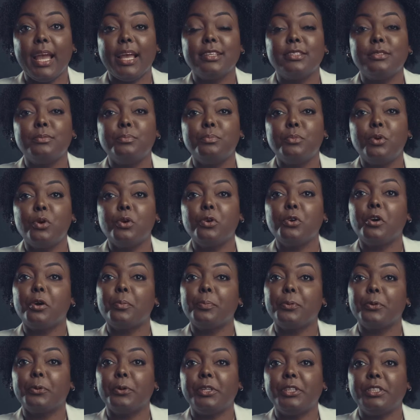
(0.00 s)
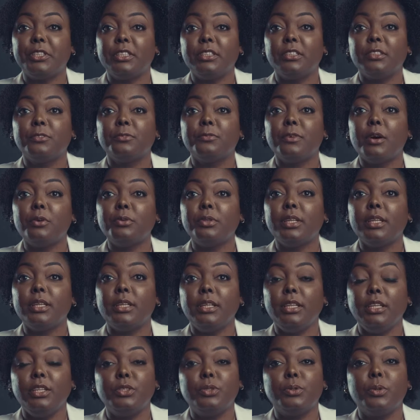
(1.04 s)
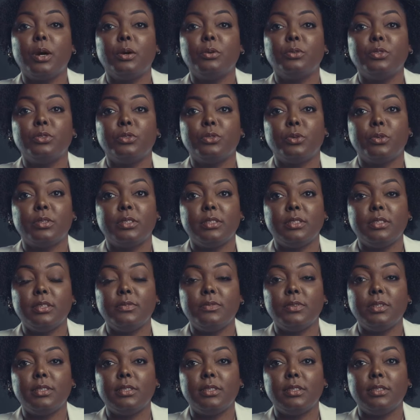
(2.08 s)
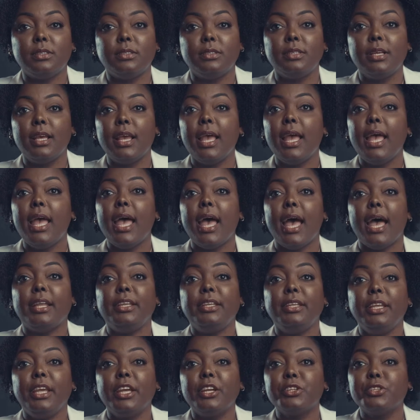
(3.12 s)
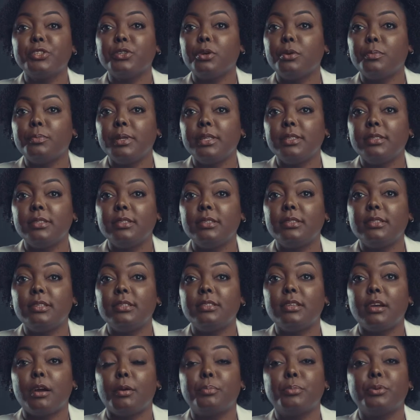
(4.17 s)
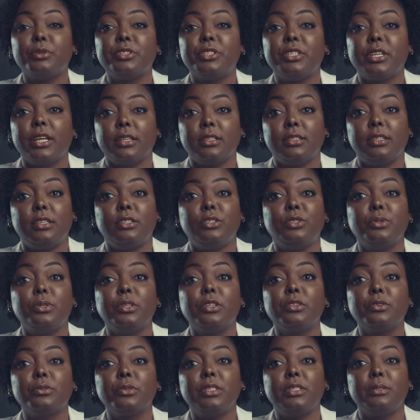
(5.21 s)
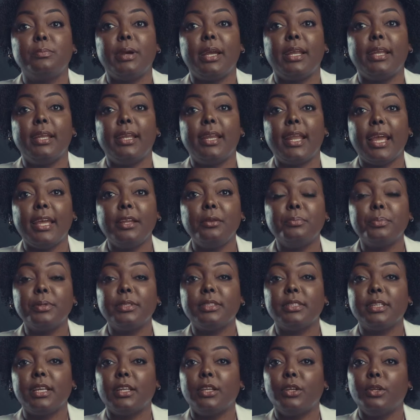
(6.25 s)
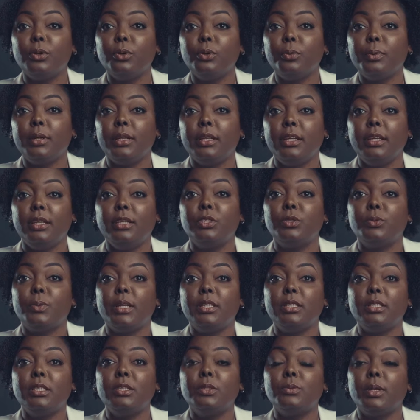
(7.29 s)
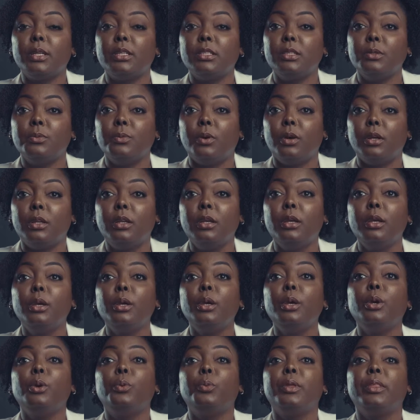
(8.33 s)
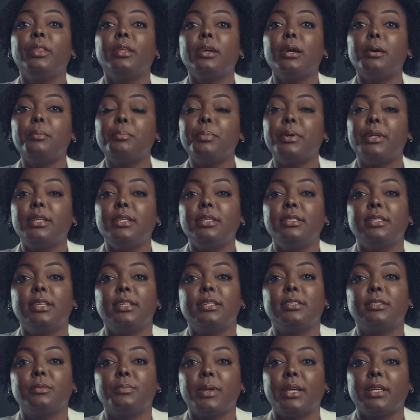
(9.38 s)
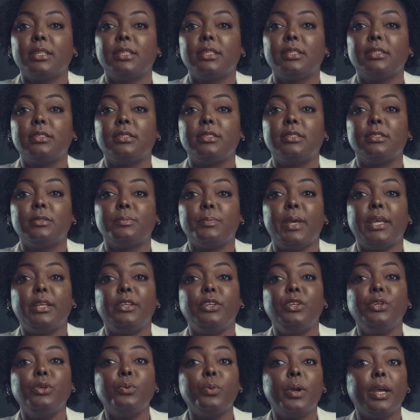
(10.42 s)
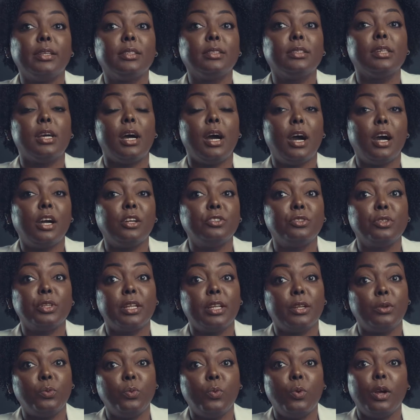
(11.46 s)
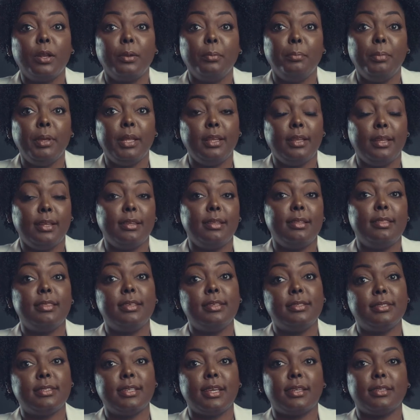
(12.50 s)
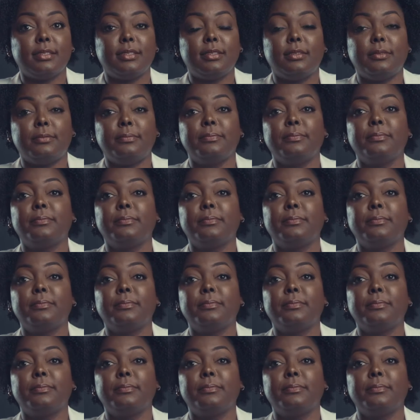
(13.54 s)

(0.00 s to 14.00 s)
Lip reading: as more corporations found the need to outsource services, and nearshore businesses are projected to increase by 9% globally in 2021, with companies expected to spend US $101 billion in this sector.